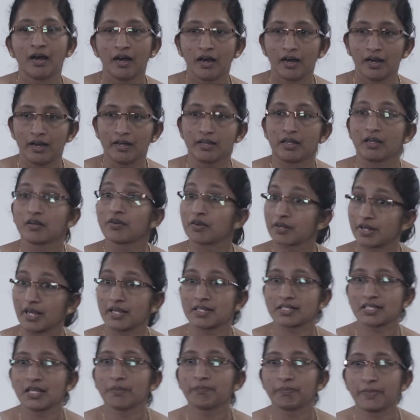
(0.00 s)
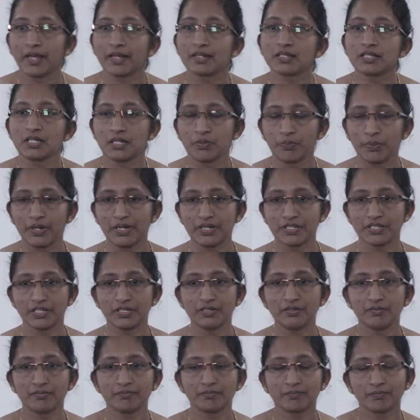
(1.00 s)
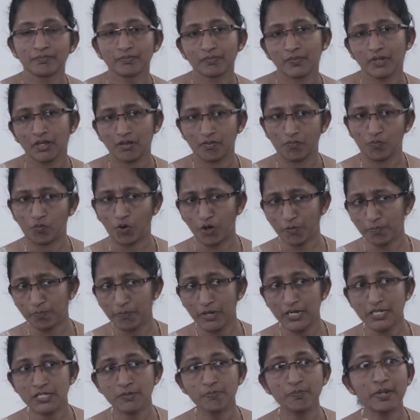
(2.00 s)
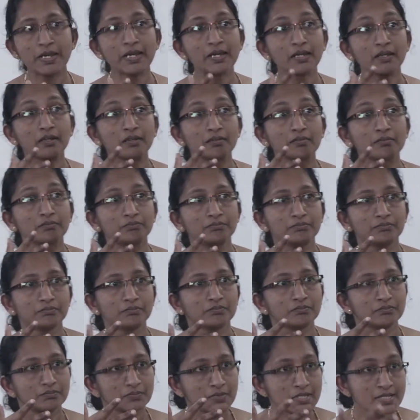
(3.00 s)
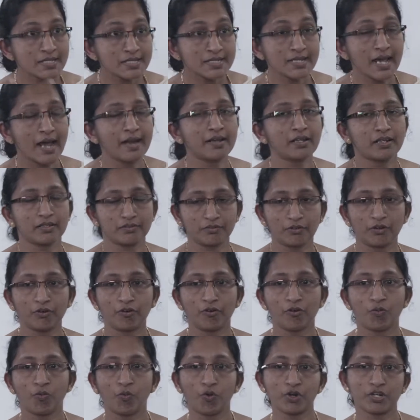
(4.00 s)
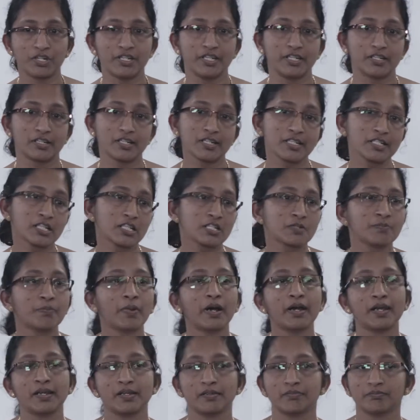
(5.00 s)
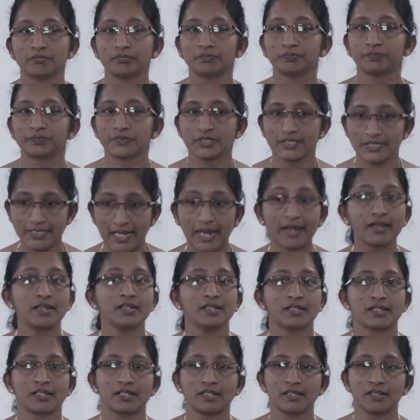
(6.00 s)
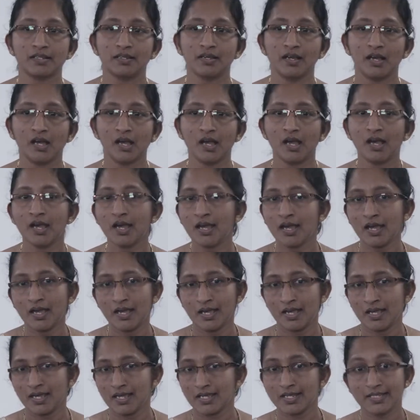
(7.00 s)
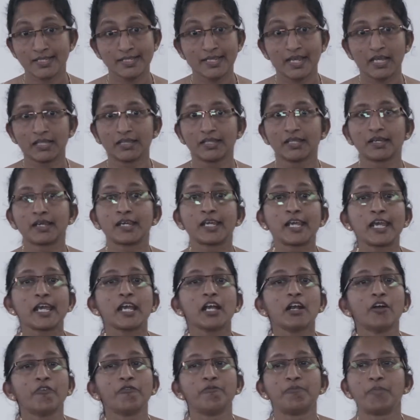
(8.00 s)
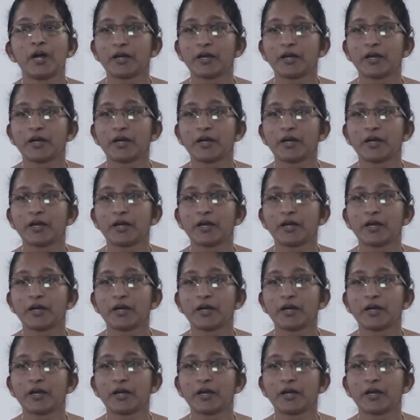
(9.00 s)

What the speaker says: I cannot accept that situation. What makes me sadder, or what decreases my sadness, is that the king of my